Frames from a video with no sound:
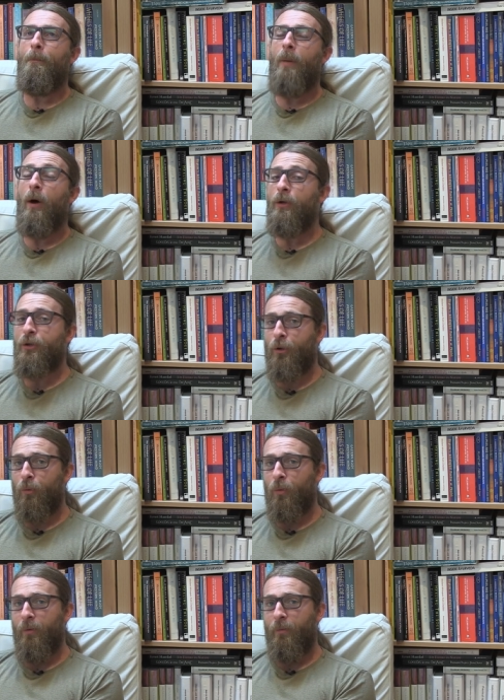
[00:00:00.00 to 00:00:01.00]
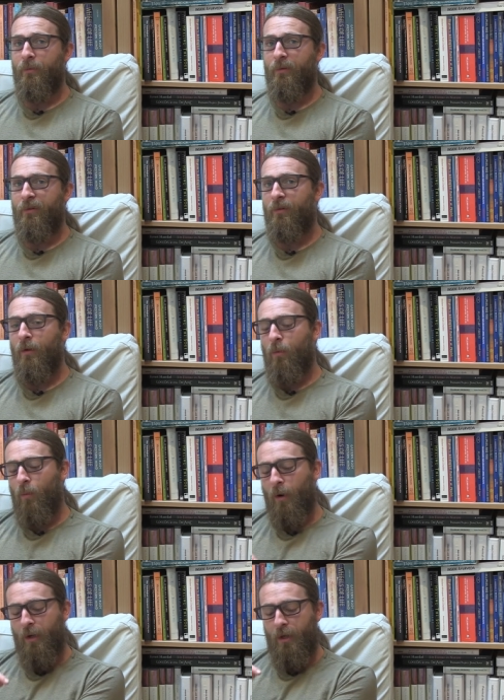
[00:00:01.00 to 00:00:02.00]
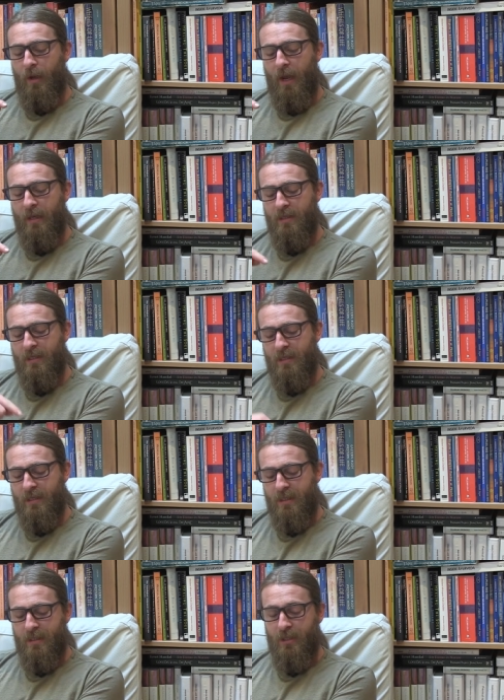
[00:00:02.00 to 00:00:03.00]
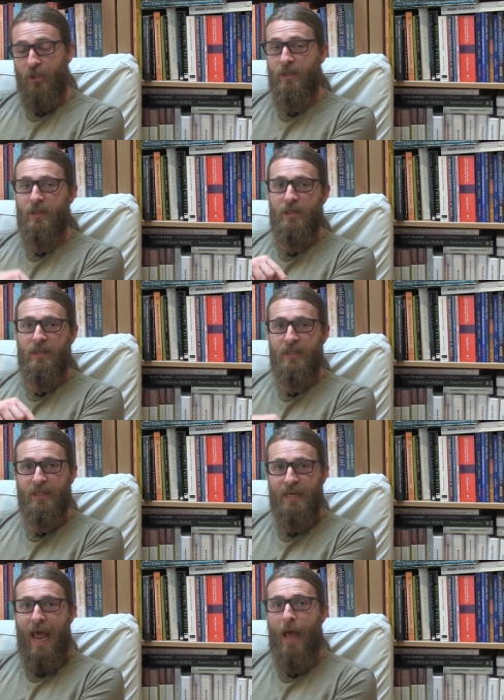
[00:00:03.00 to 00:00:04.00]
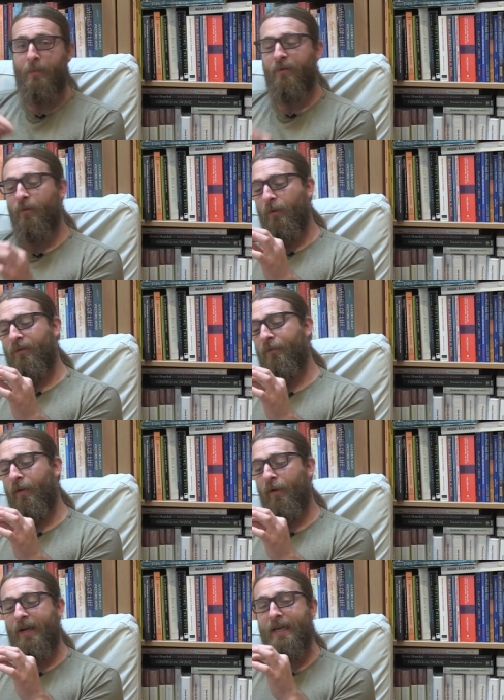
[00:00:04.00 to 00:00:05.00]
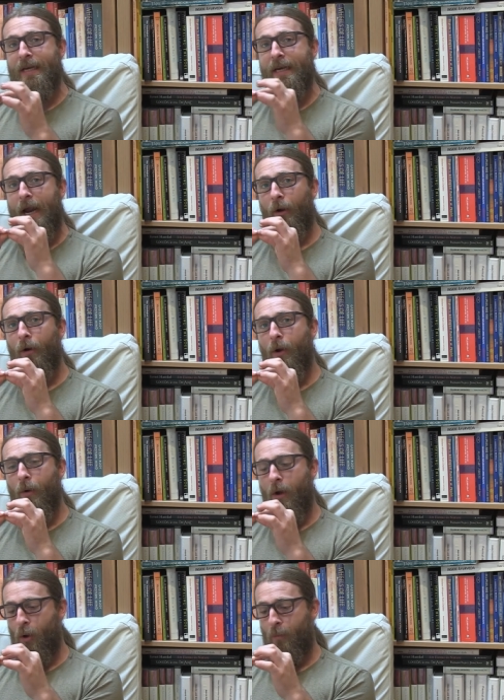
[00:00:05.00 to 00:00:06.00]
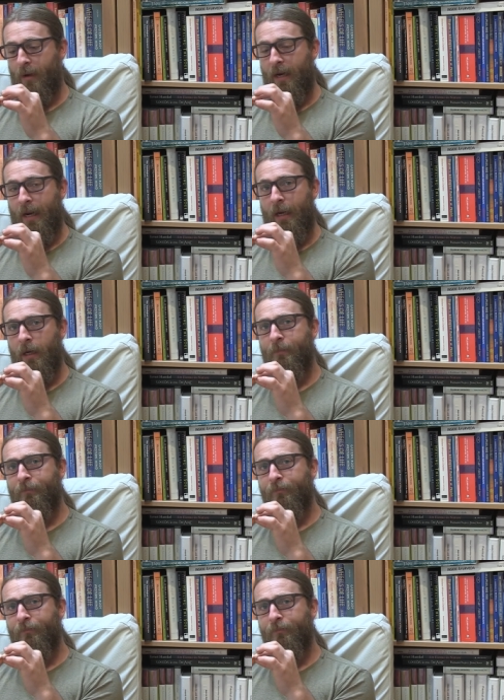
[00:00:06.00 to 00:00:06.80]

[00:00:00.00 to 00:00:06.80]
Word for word: puncture wounds, where you get s- just stabbed. So, it's a very narrow opening,